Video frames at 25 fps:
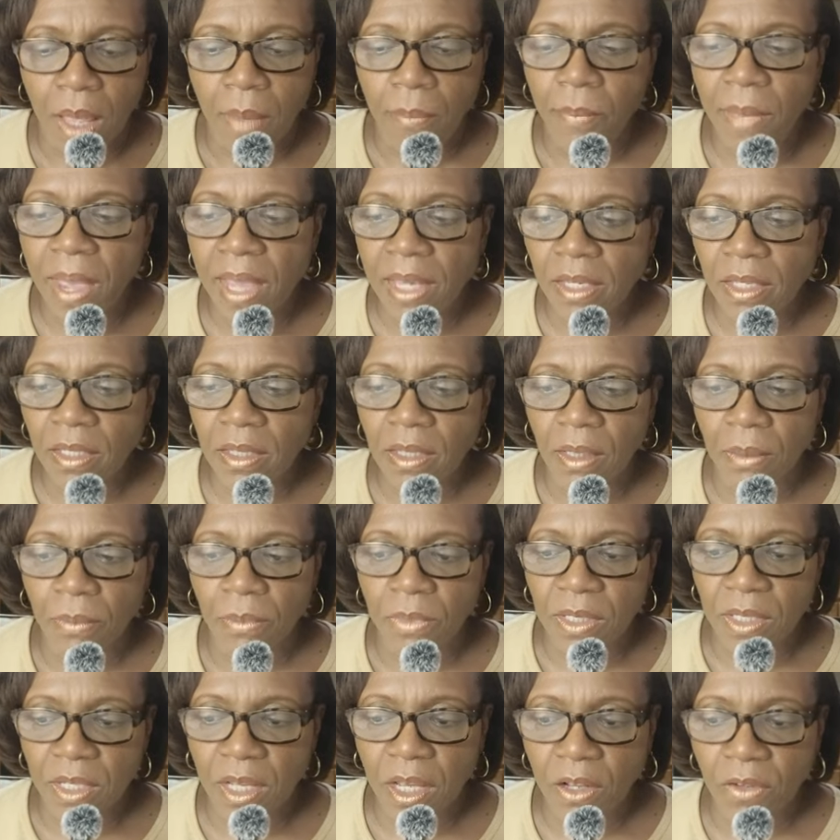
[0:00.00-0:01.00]
making
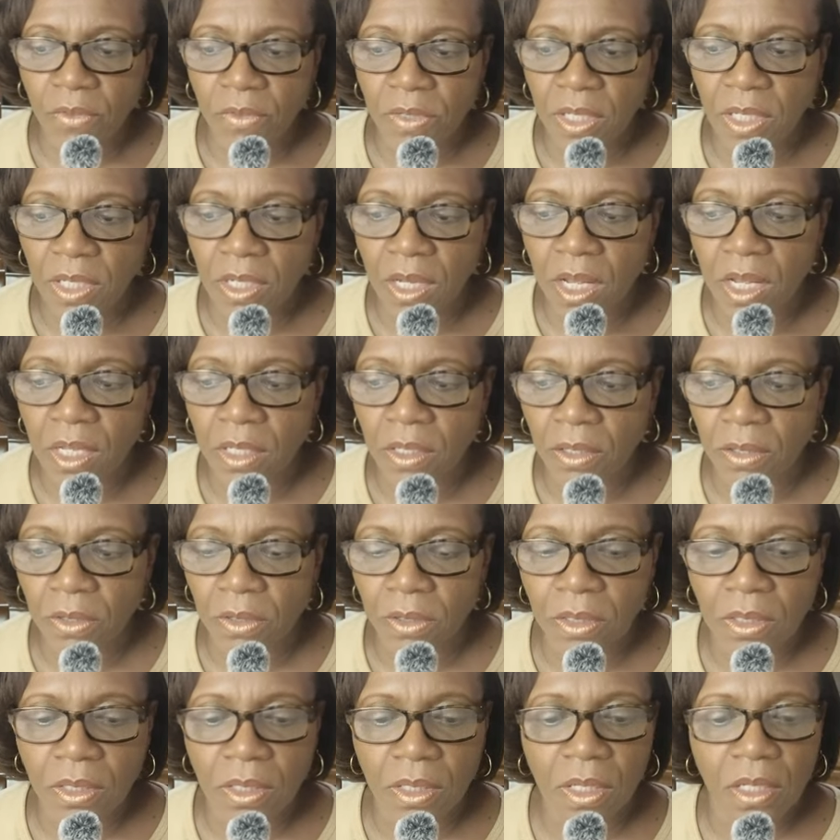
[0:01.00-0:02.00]
themselves and
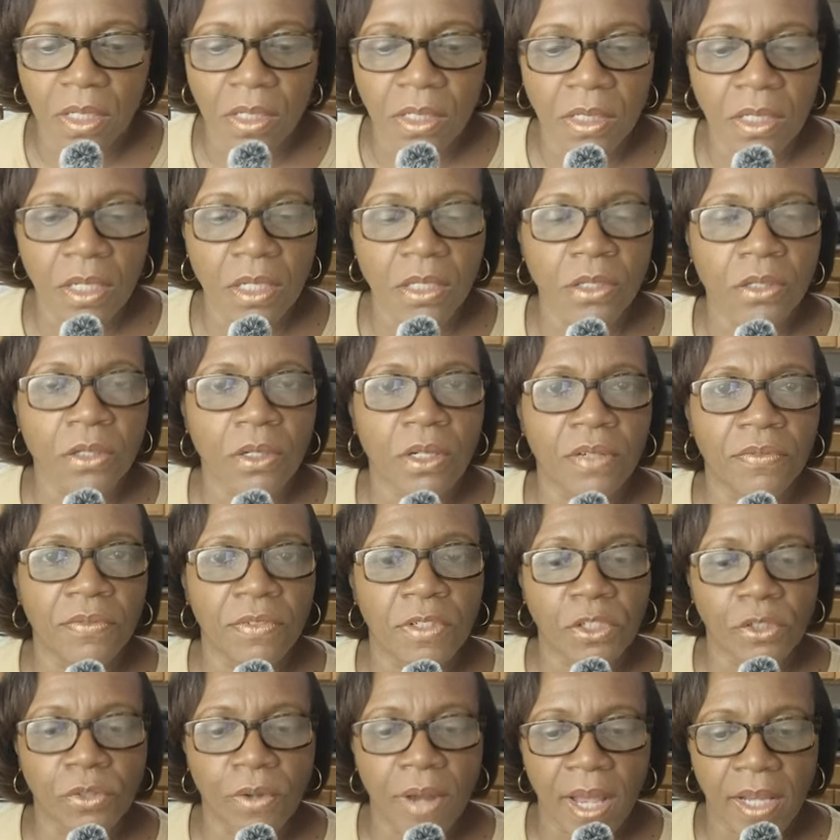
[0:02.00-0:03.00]
others the center of
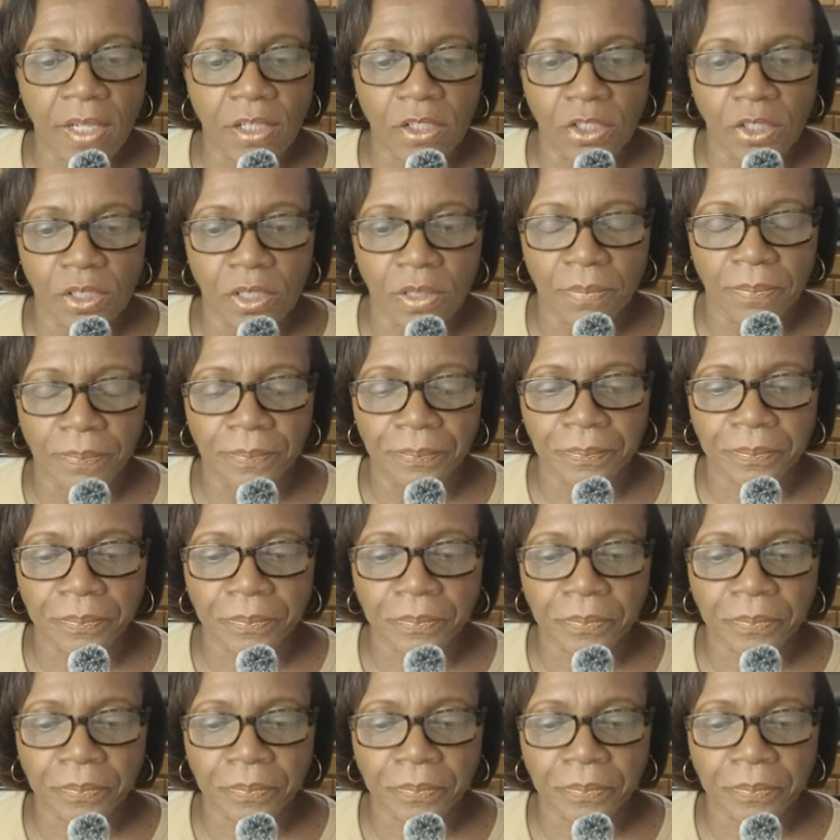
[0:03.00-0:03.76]
attraction.